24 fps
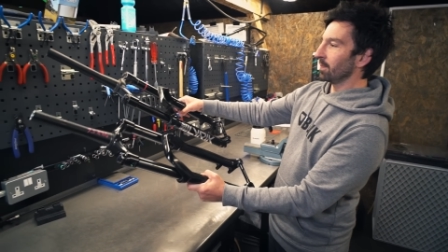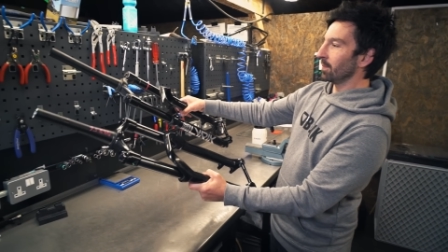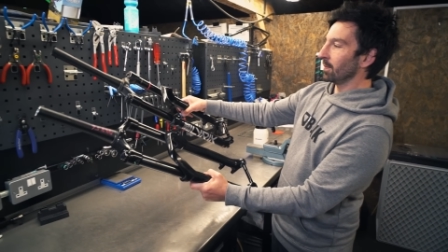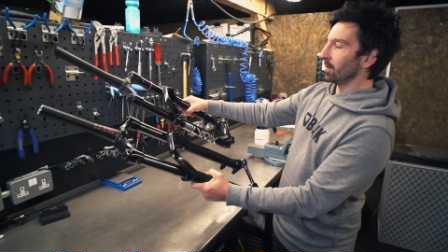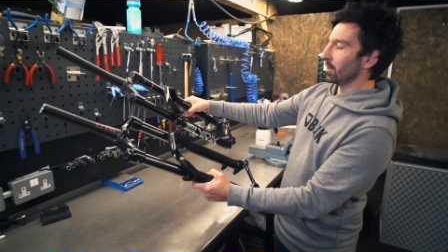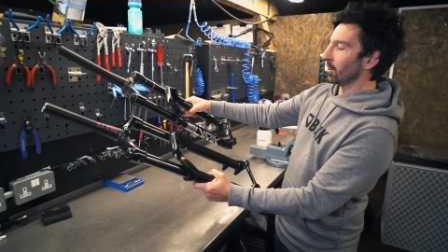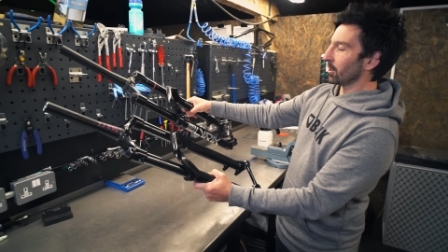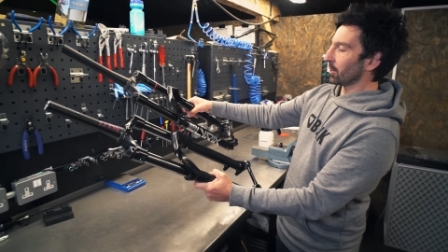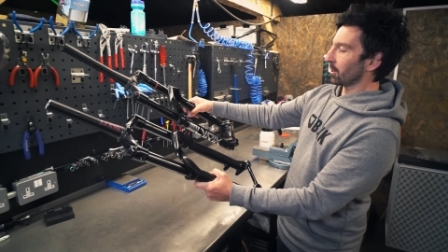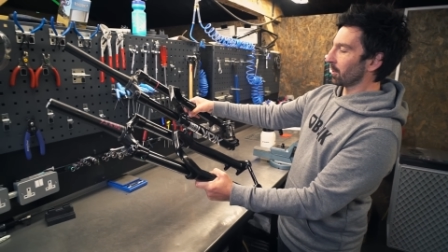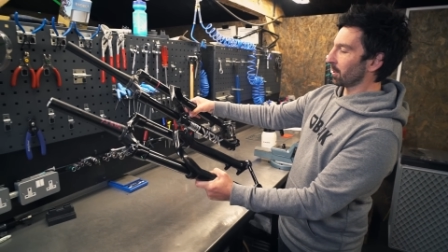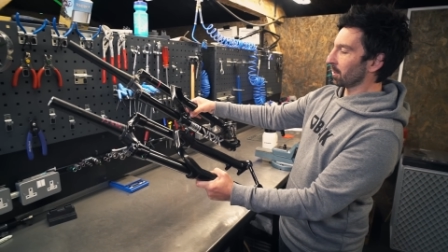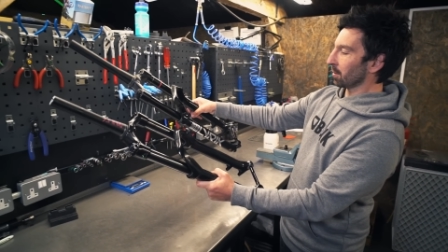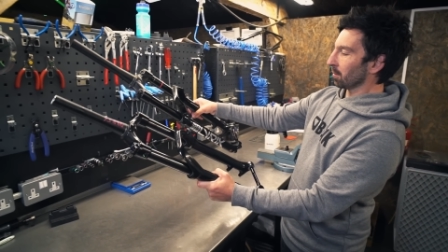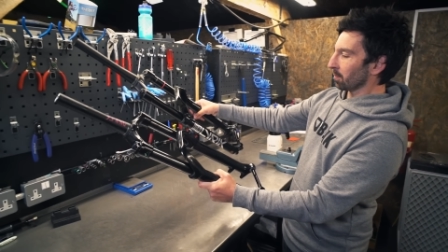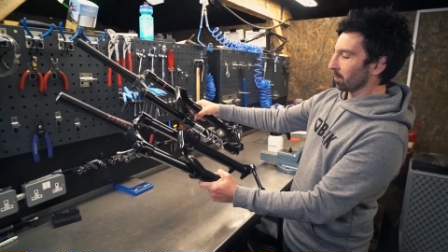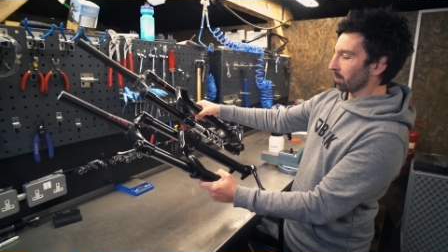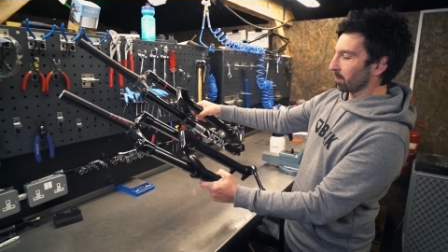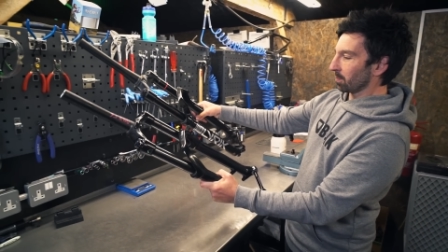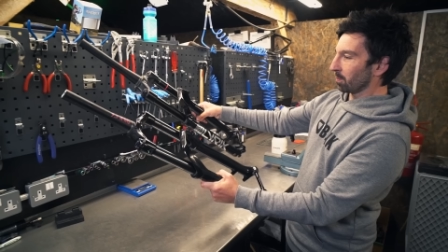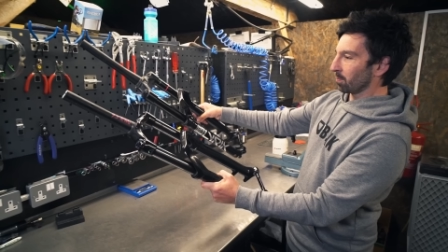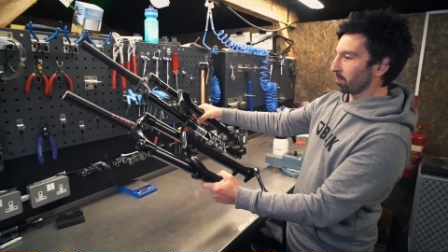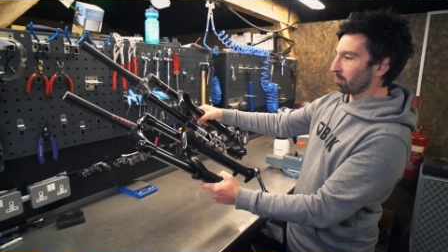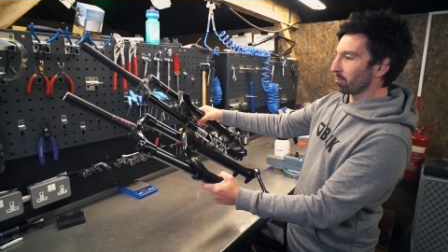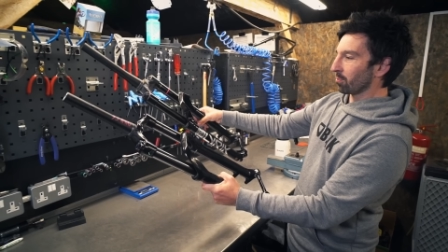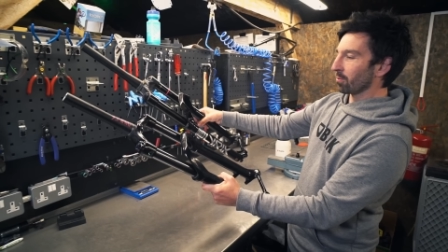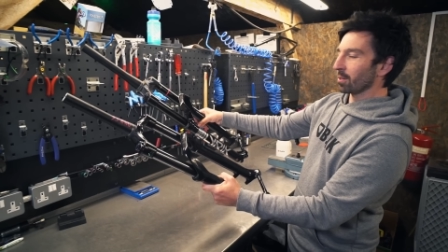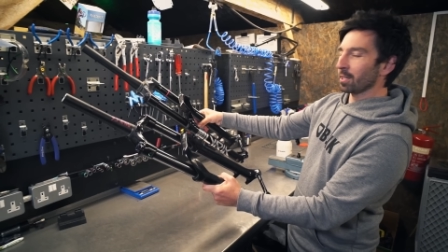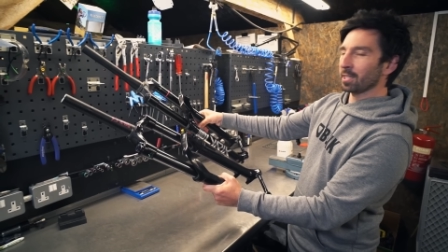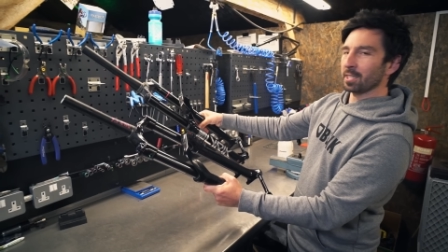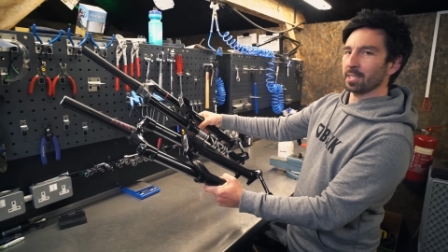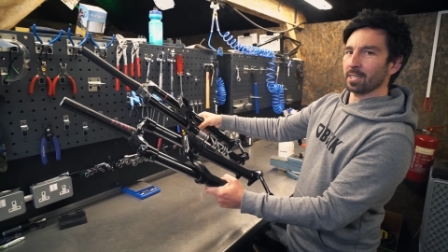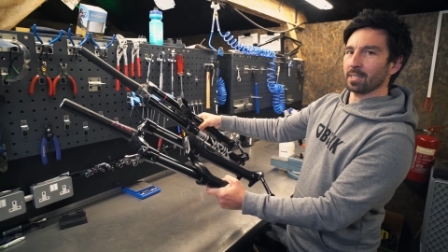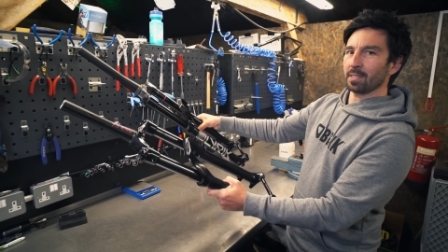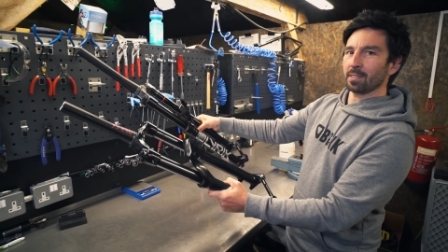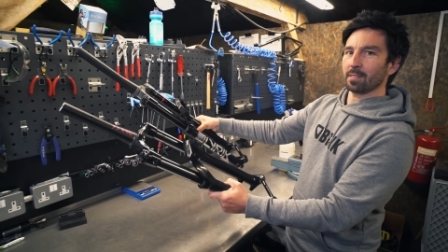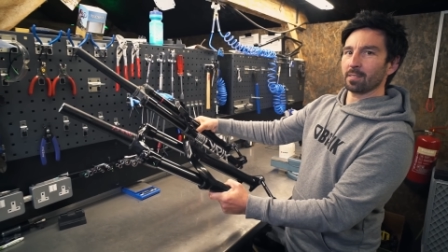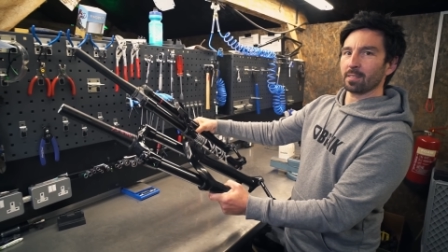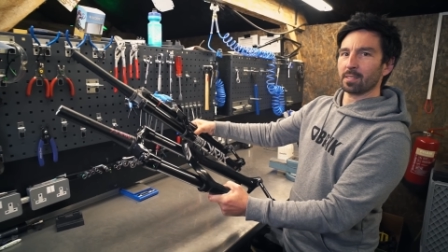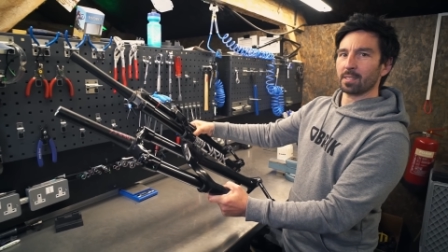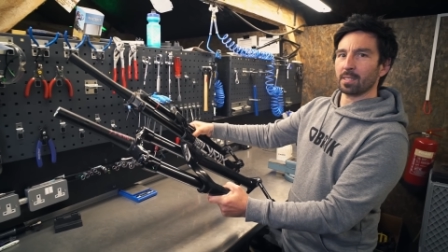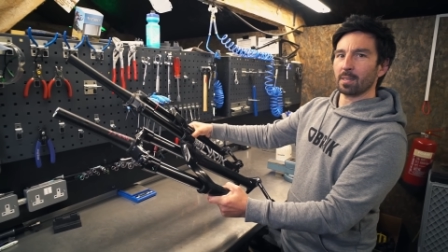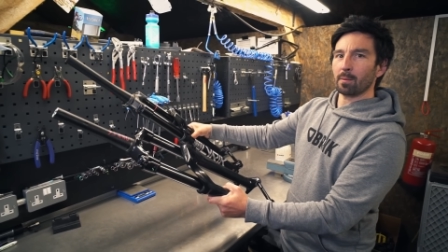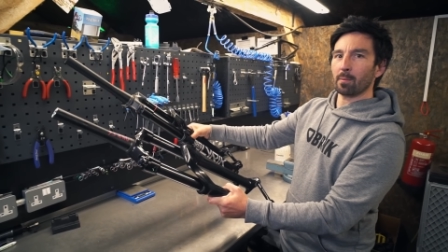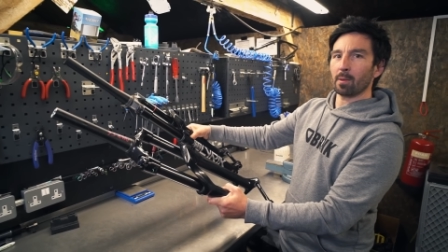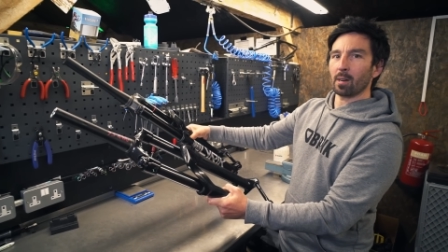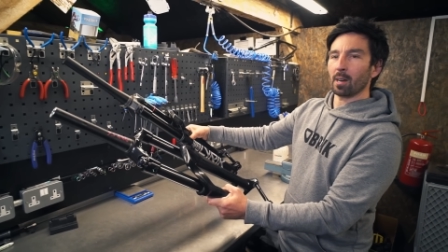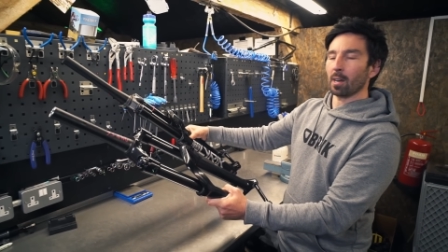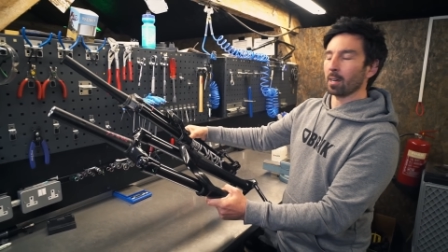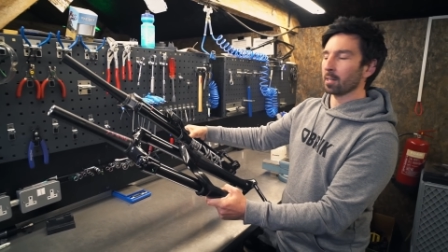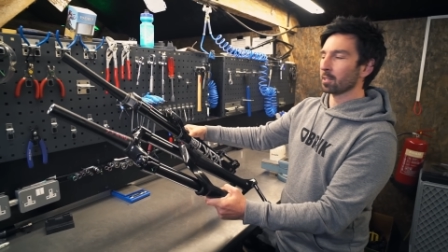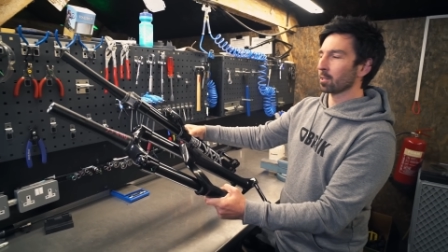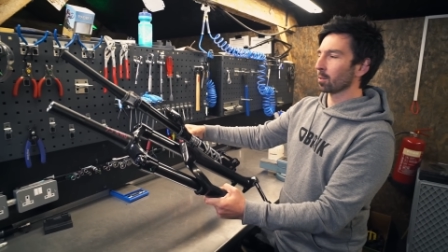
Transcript: look pretty similar.